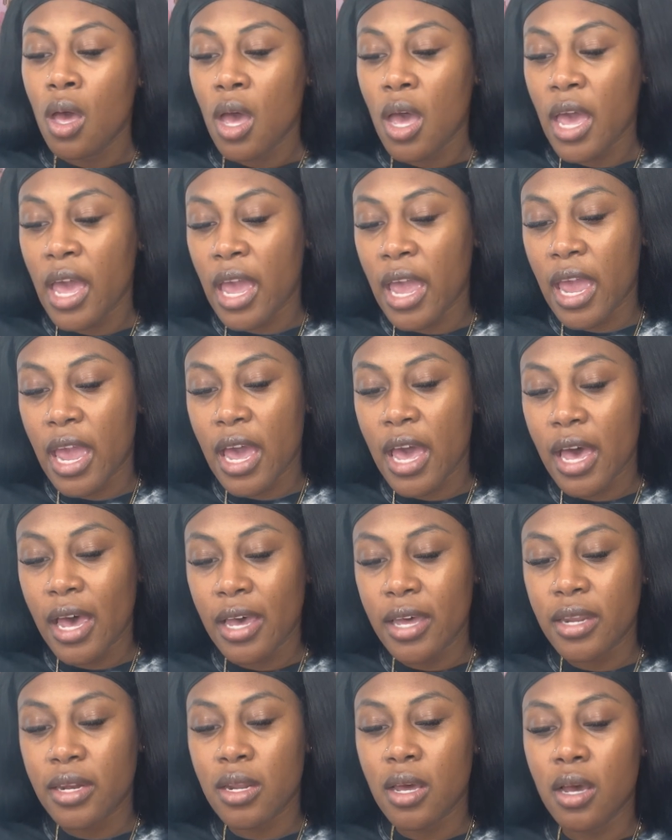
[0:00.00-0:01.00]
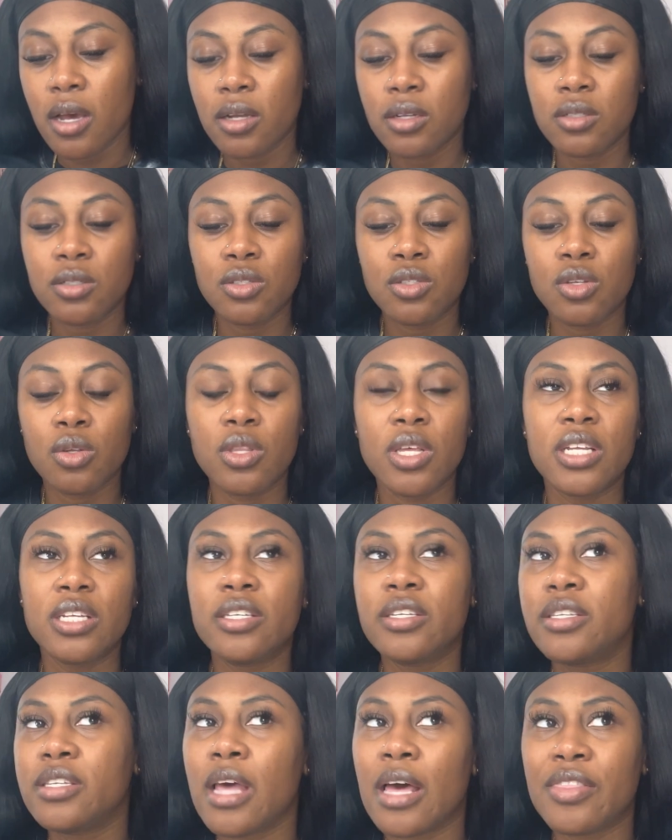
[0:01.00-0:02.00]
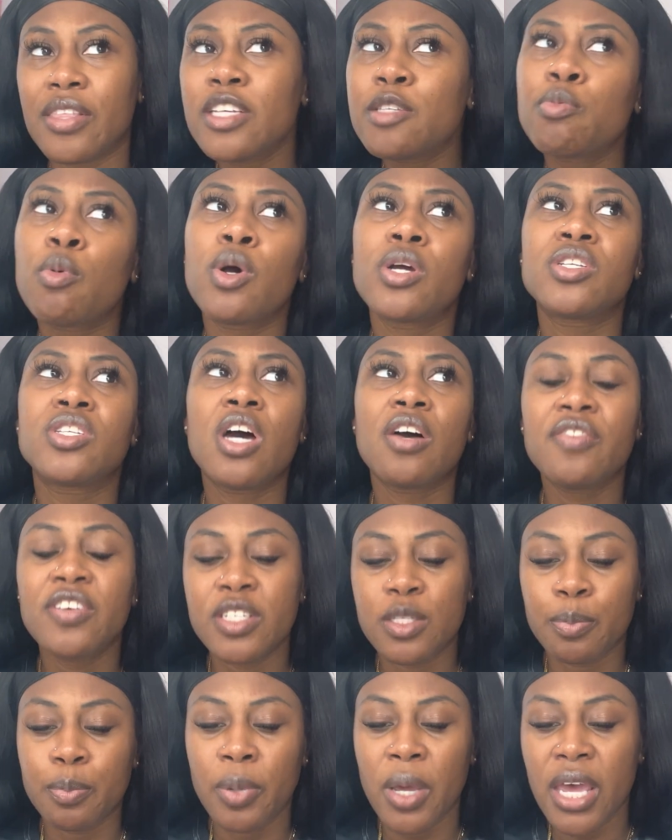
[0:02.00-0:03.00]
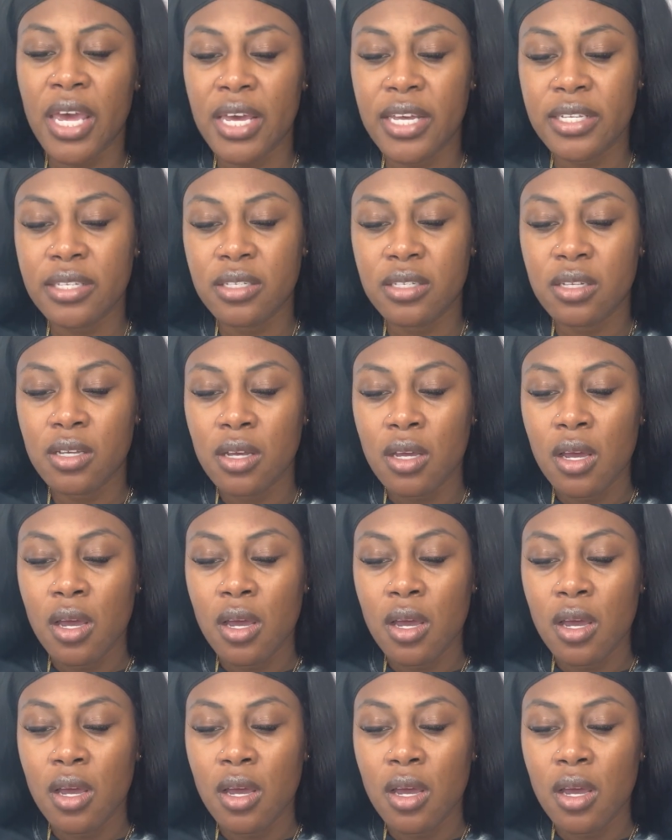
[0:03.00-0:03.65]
And so then at this point, Duffy's pissed